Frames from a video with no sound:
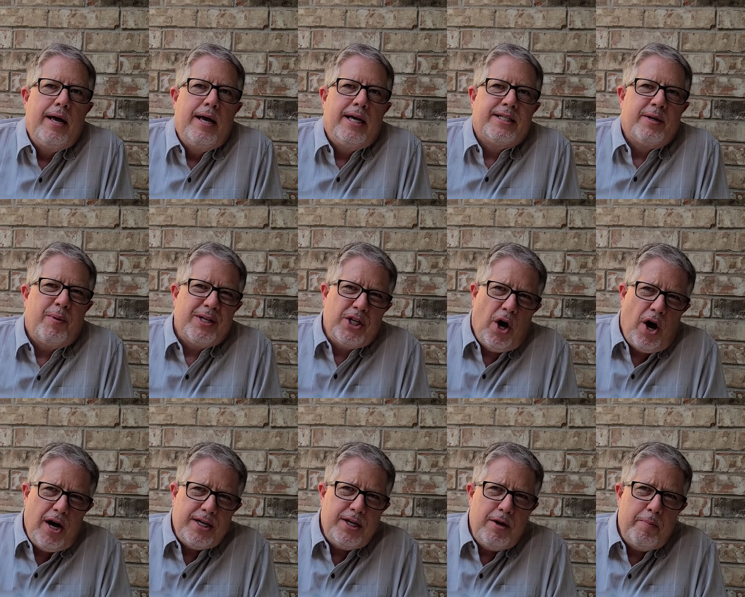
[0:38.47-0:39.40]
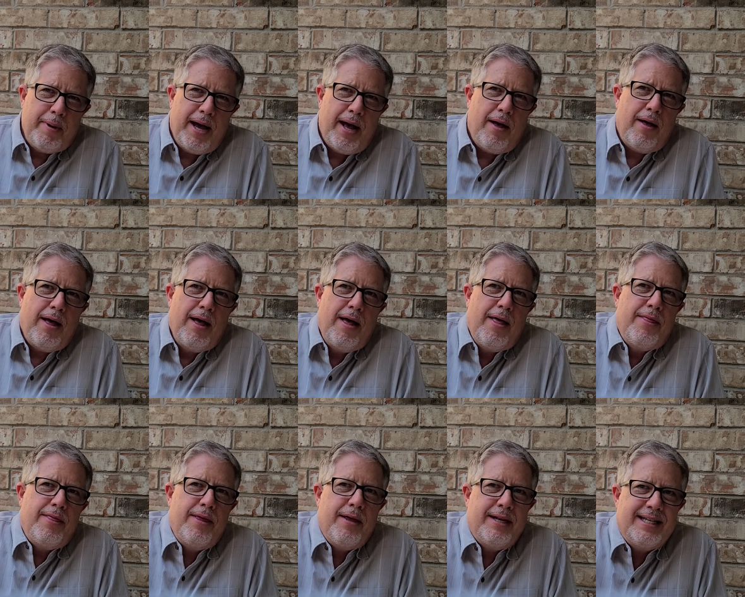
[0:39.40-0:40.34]
is I want to talk to you about
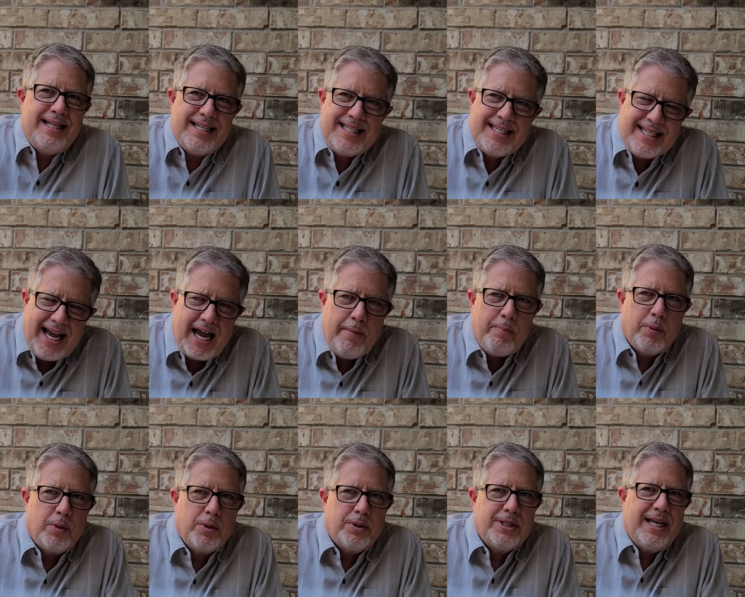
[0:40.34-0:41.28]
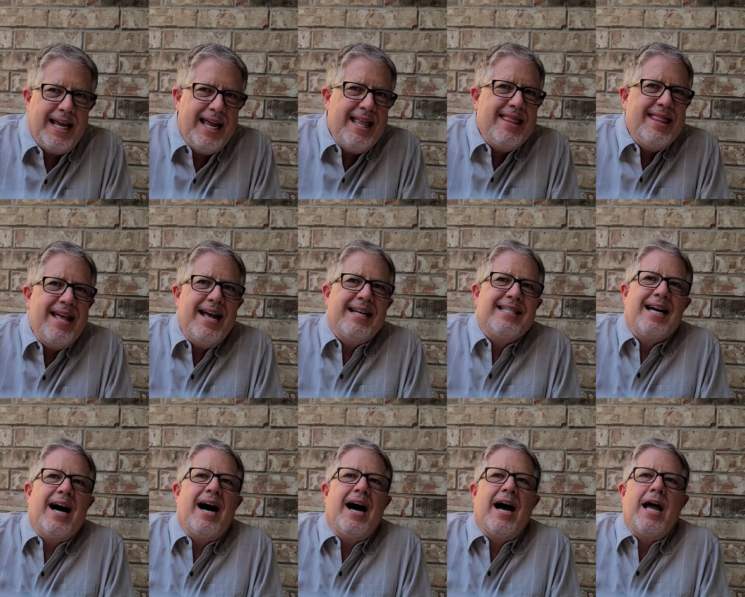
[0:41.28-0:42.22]
the disciples in that
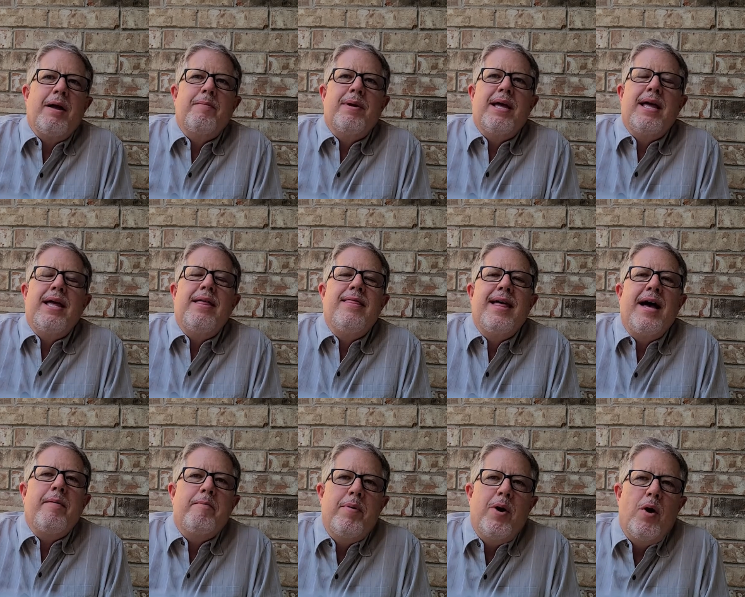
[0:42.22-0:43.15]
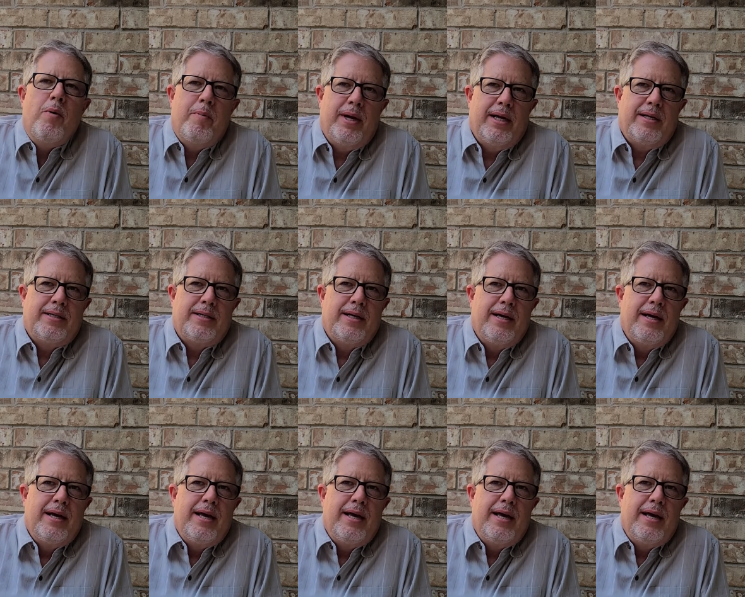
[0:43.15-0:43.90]
time, in that moment,